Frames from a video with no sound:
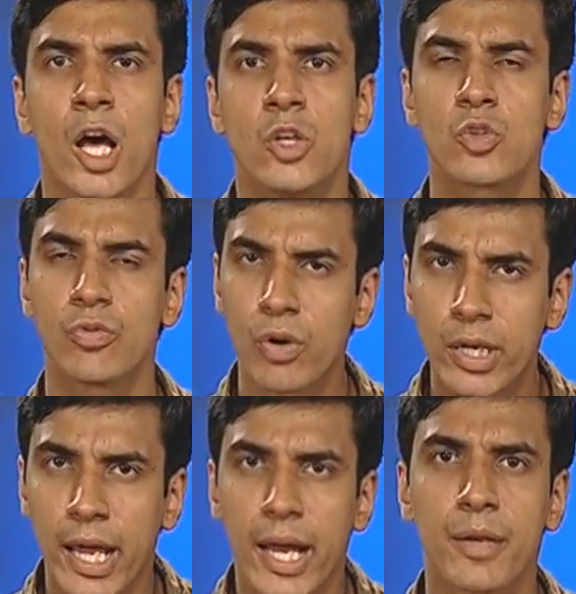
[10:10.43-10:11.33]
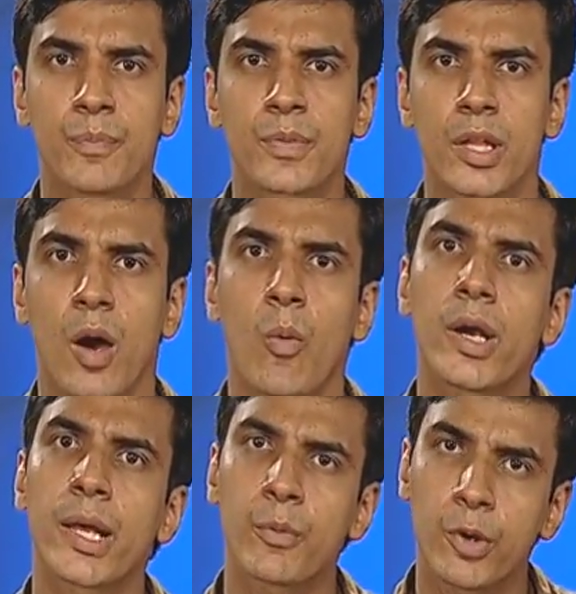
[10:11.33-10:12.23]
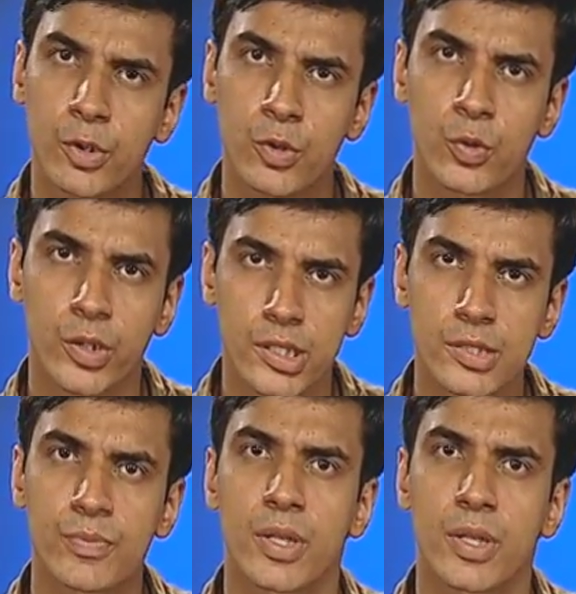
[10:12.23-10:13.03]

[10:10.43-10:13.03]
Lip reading: So for that, what I am going to do is,